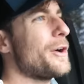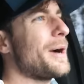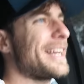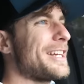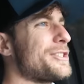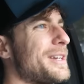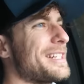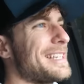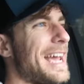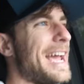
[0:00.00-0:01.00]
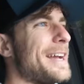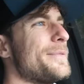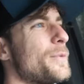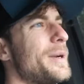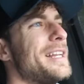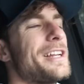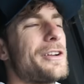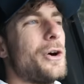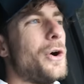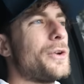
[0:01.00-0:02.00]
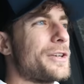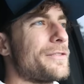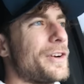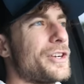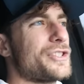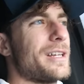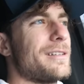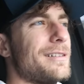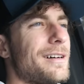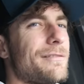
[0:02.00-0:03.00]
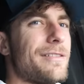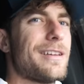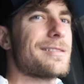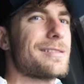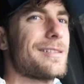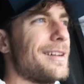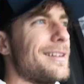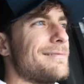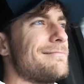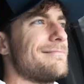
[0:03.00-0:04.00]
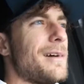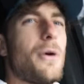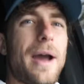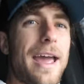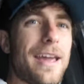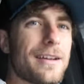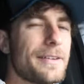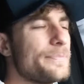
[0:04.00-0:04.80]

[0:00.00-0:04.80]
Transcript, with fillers: So I guess you could say we did an older version of this in a way.